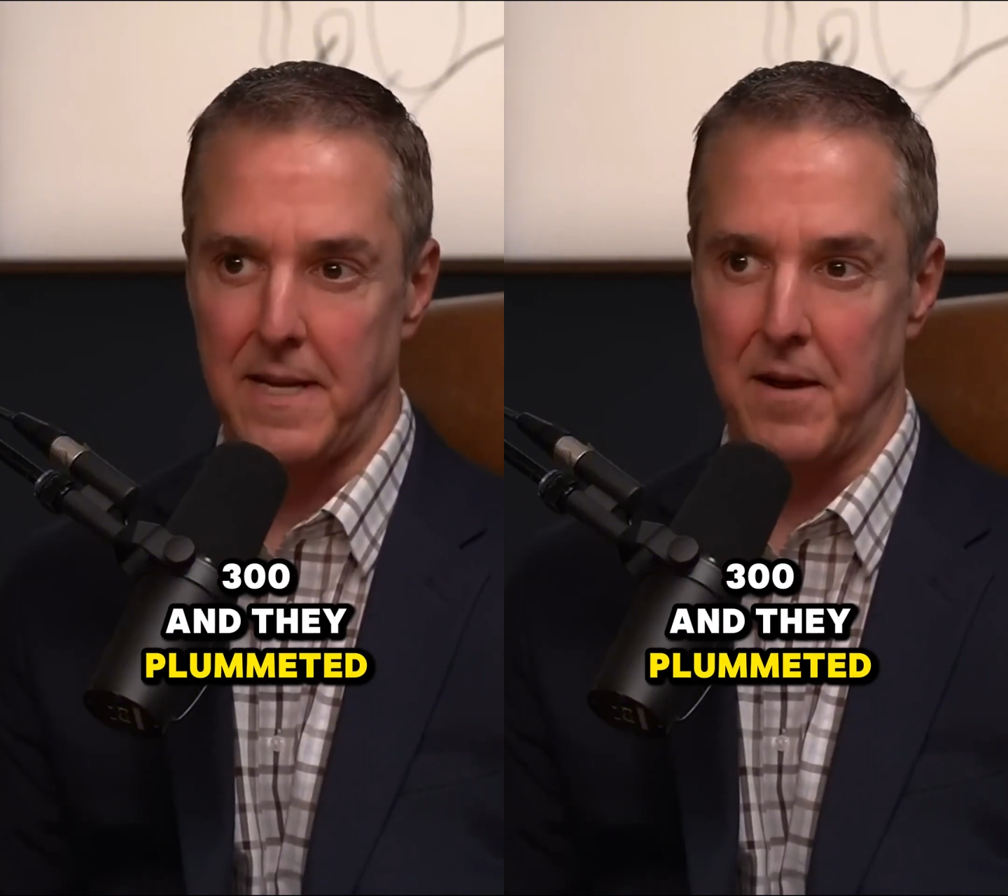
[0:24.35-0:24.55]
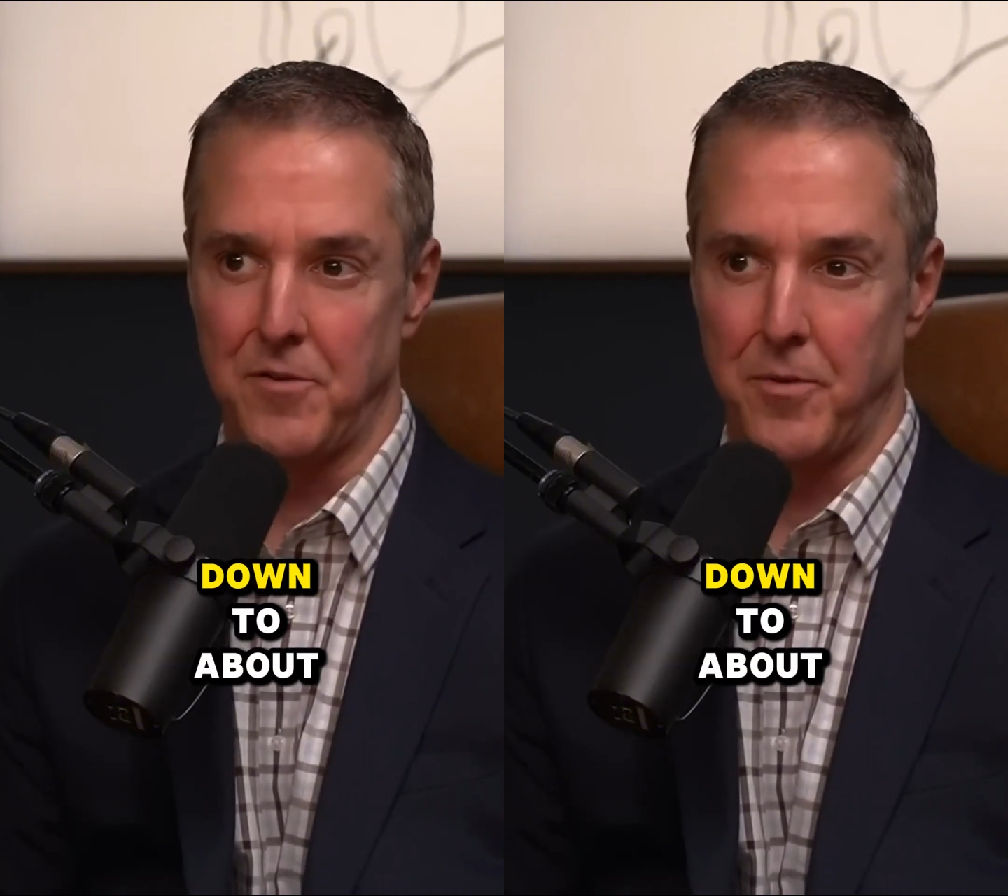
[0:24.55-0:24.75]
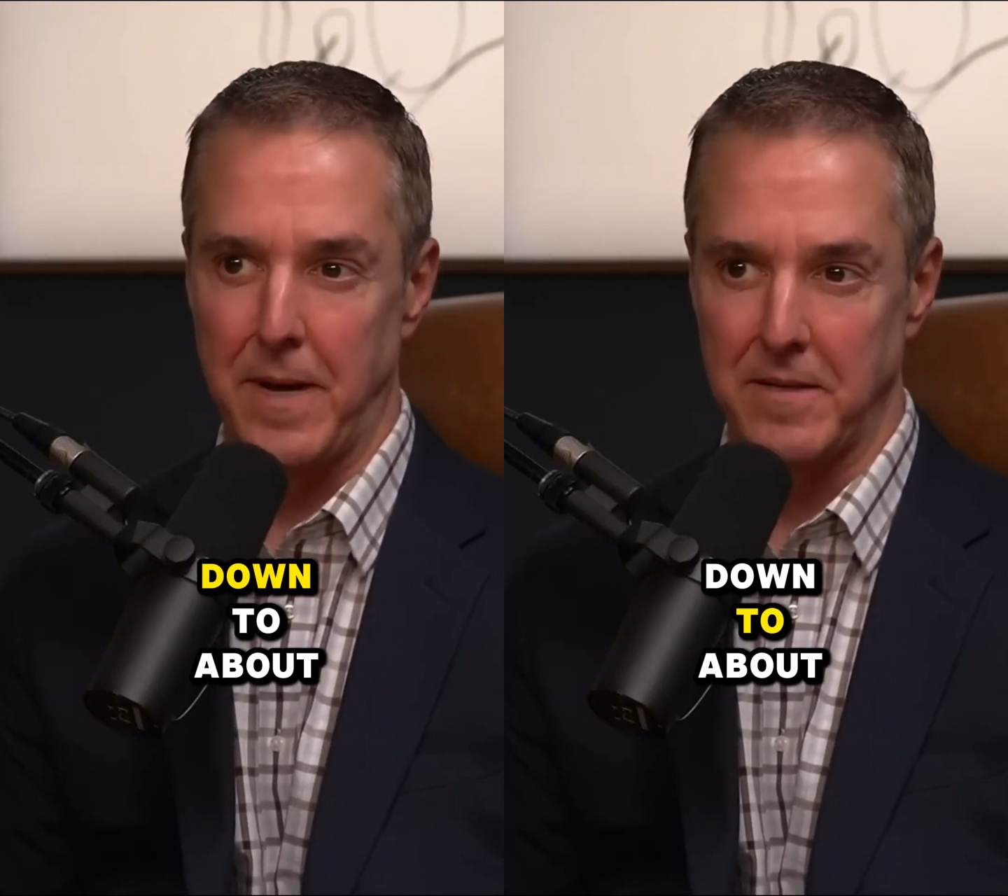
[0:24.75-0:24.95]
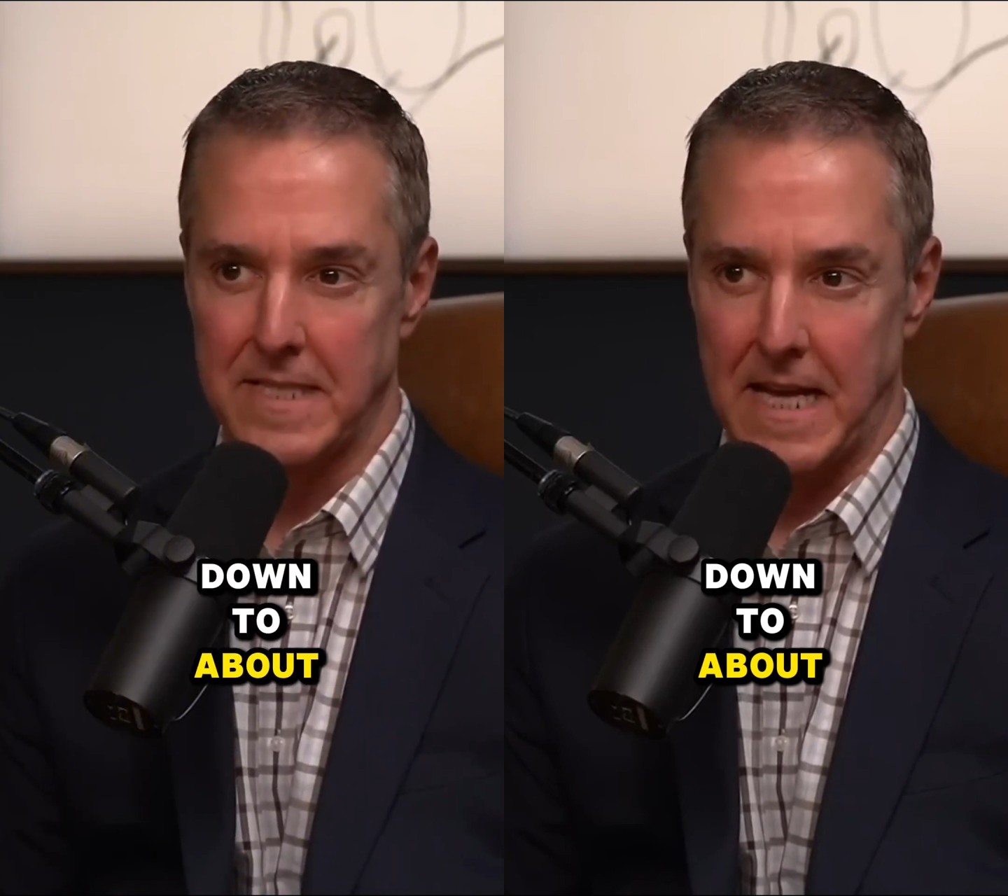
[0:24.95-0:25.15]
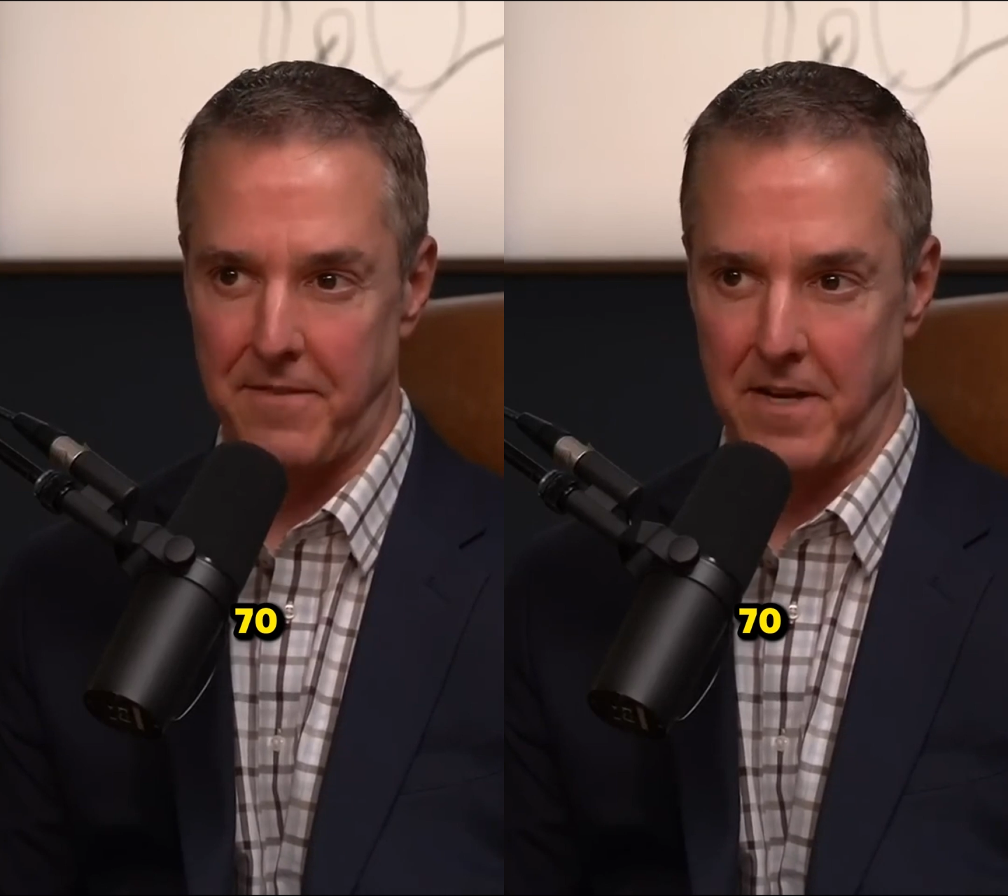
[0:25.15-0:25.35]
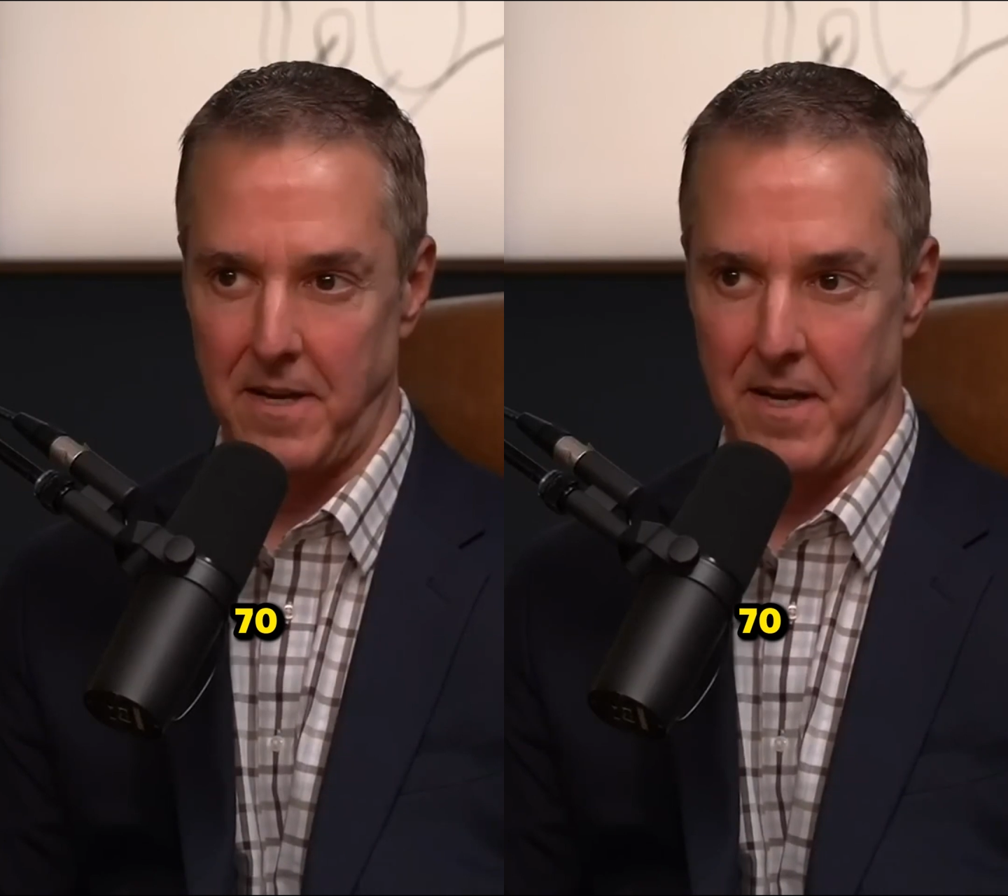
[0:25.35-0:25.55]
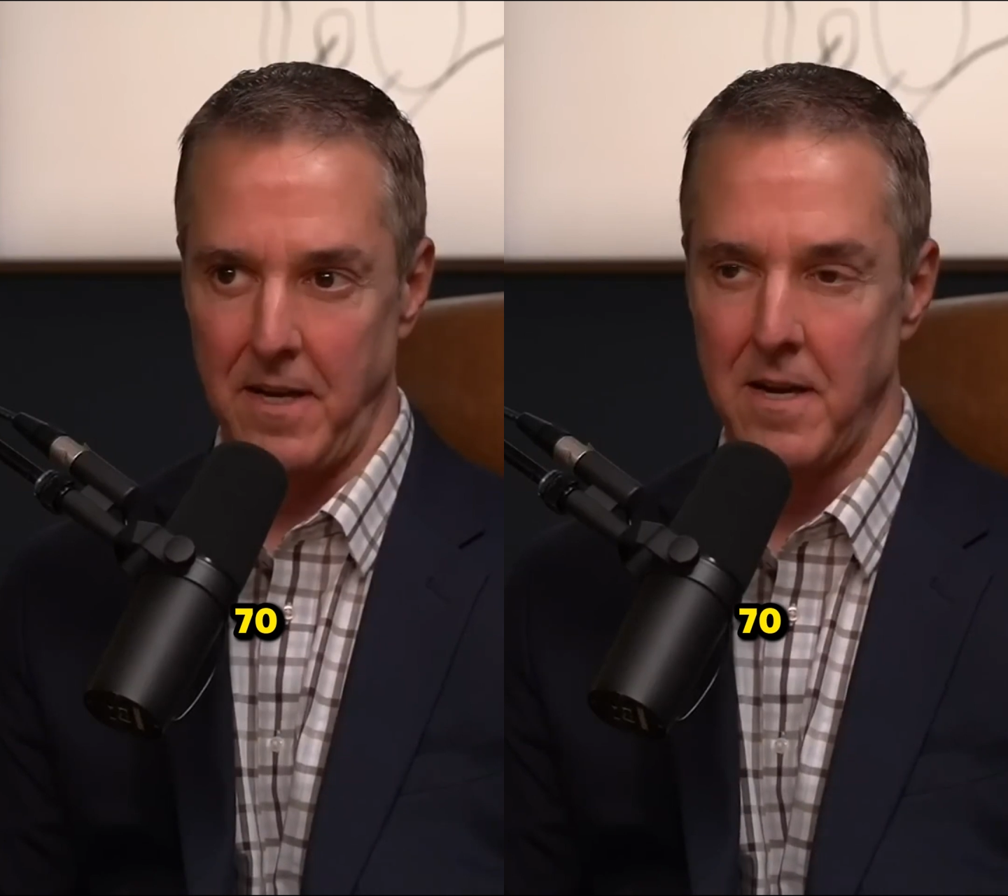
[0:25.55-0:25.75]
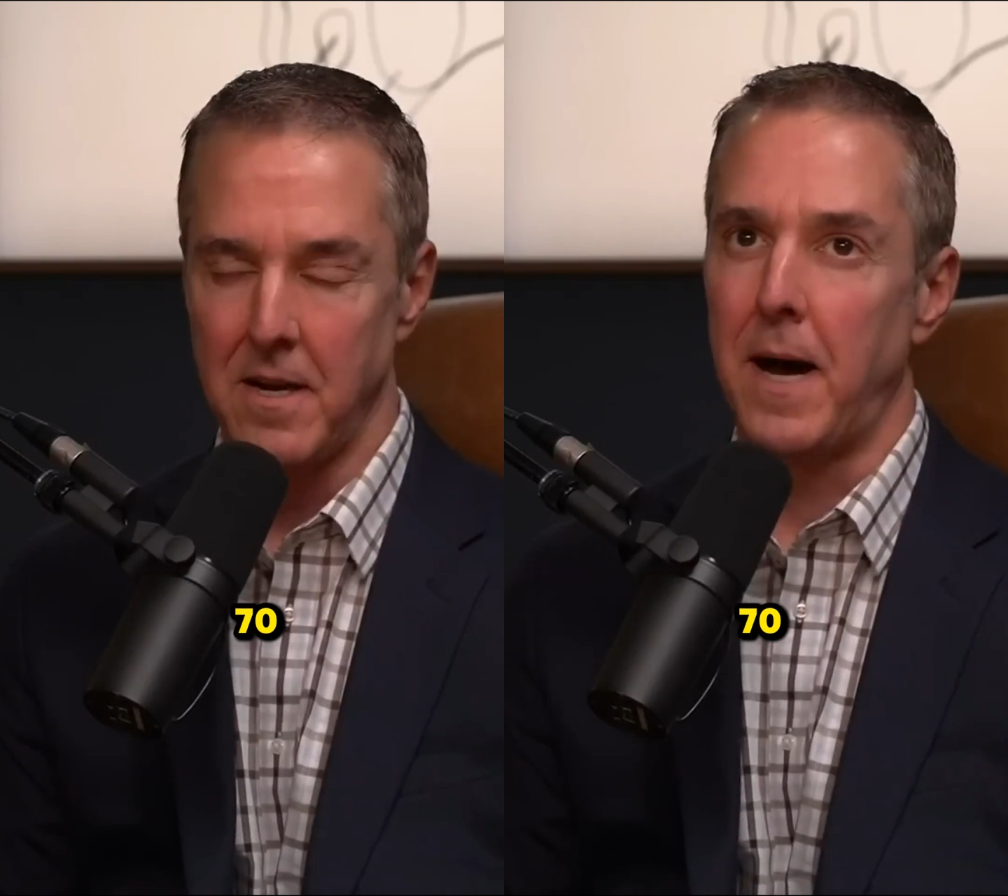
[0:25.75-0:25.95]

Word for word: down to about seventy.